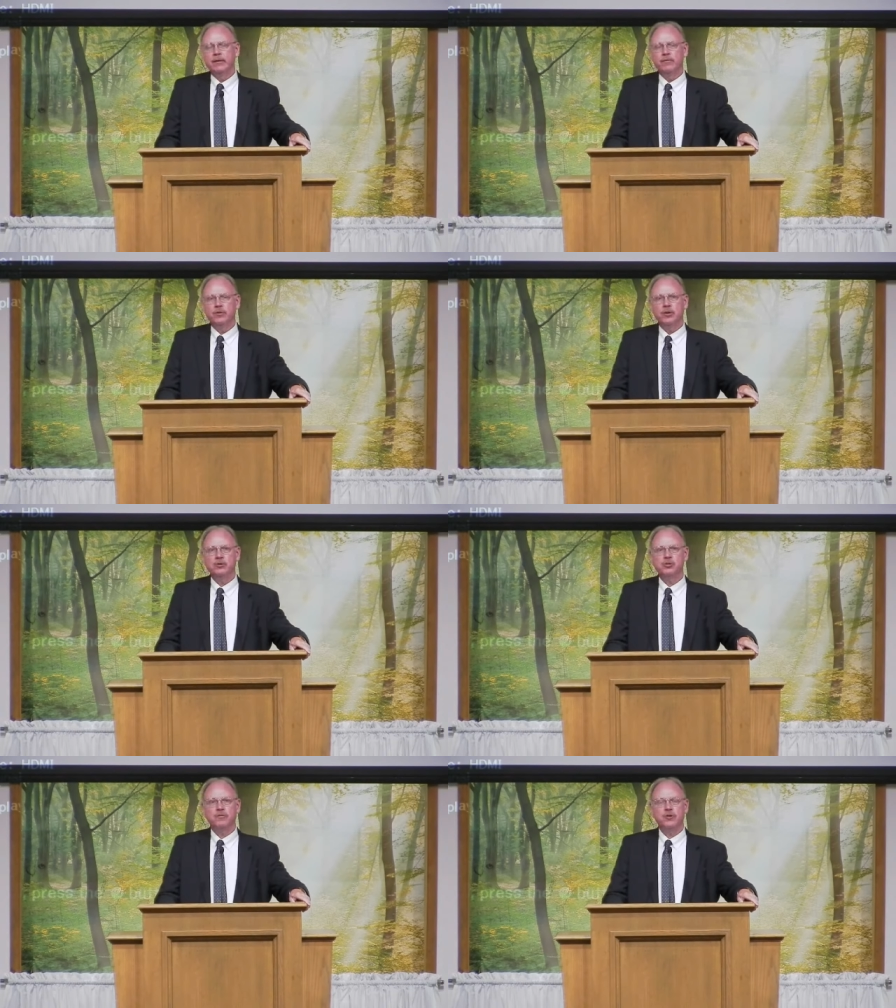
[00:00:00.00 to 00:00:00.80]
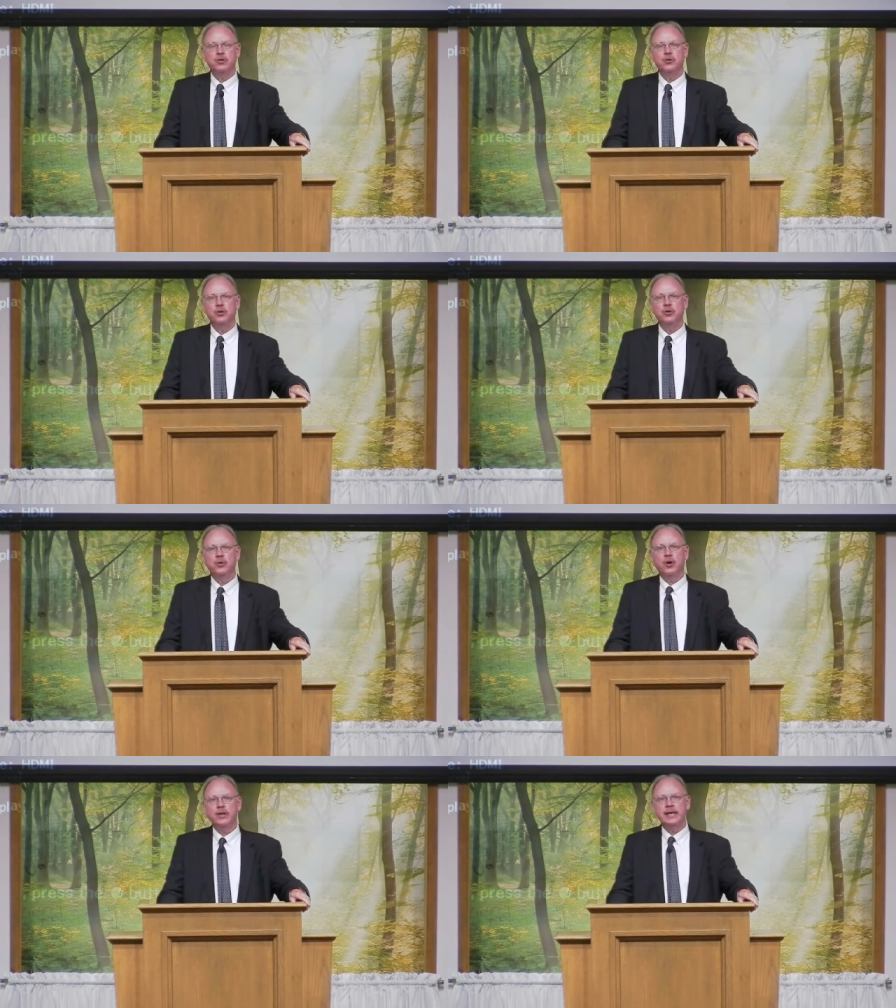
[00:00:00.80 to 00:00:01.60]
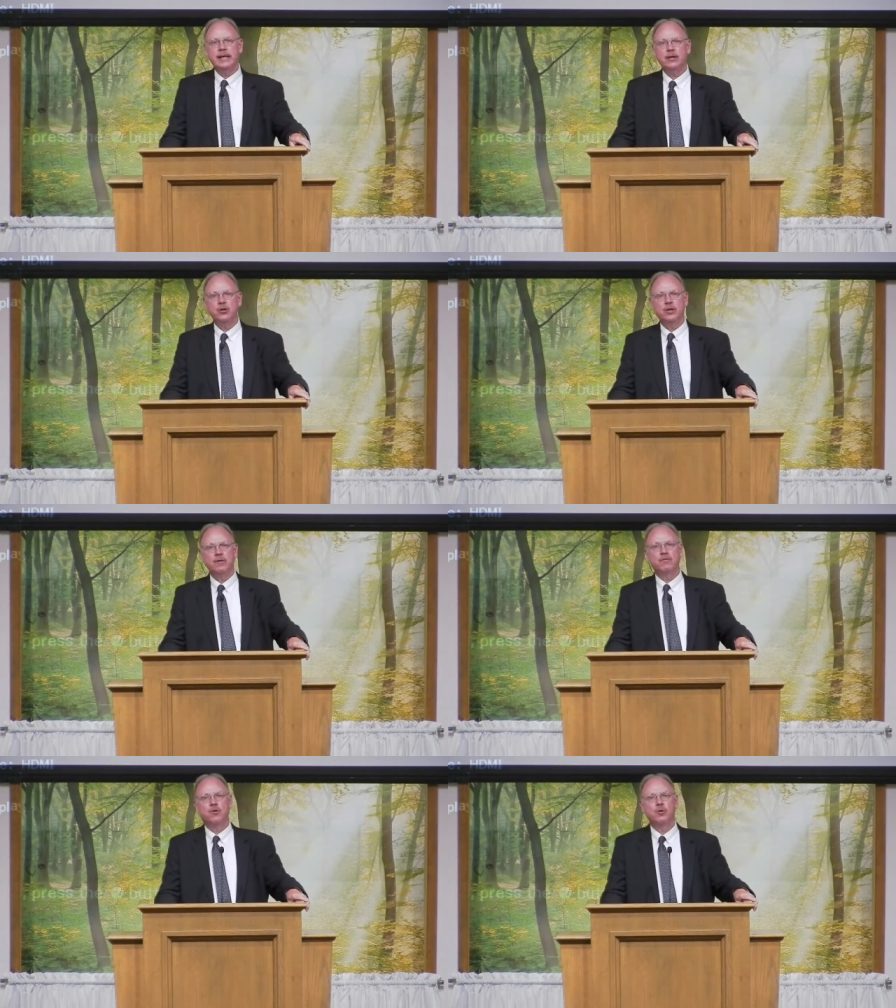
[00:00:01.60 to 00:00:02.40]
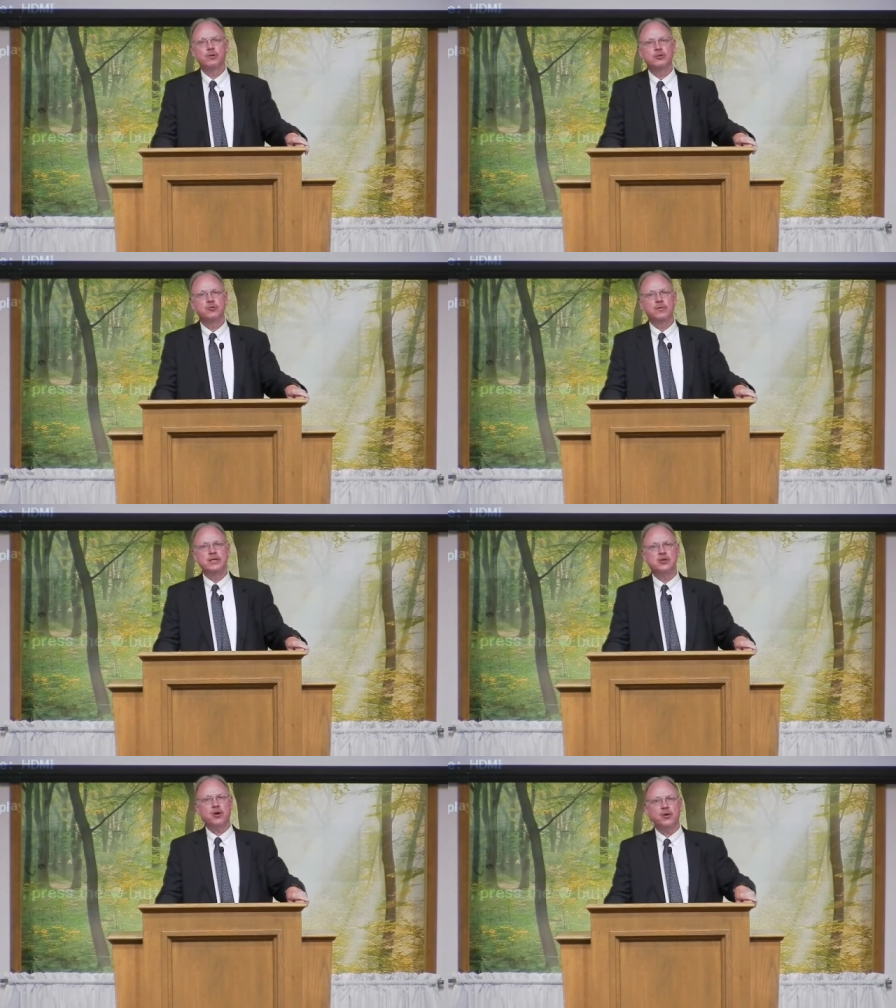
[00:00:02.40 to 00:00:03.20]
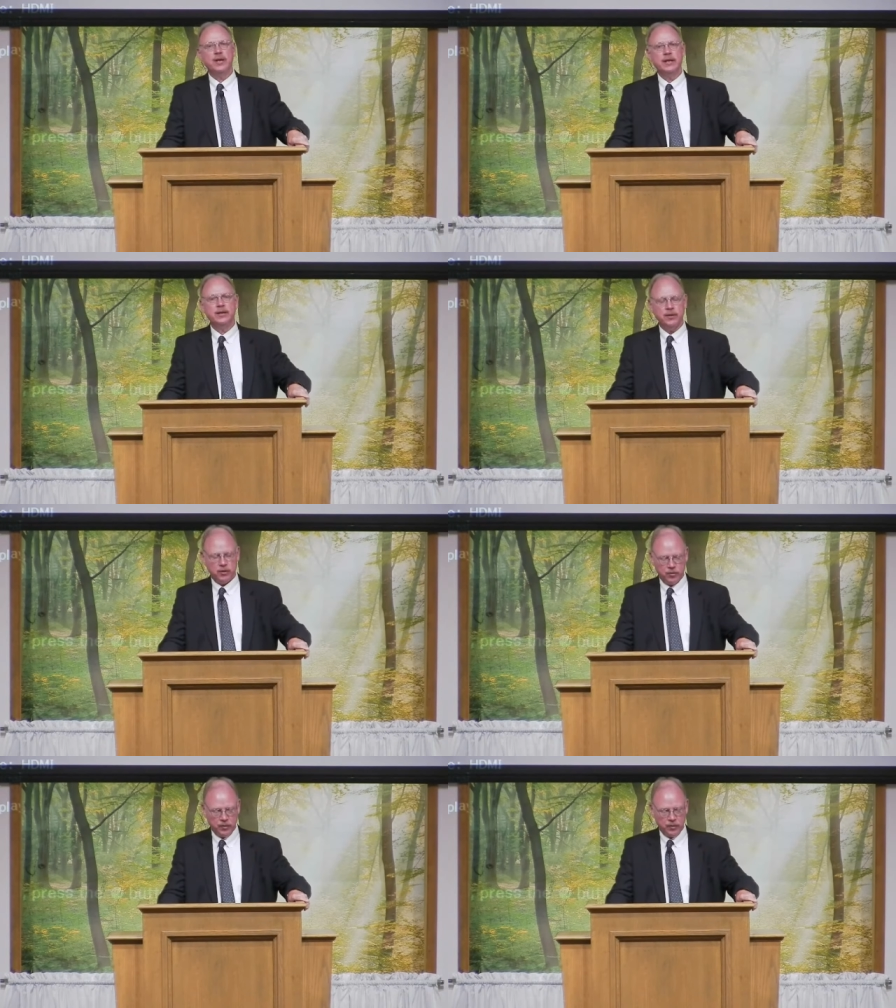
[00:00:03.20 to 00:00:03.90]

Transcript: For those of you who are yet looking forward to returning,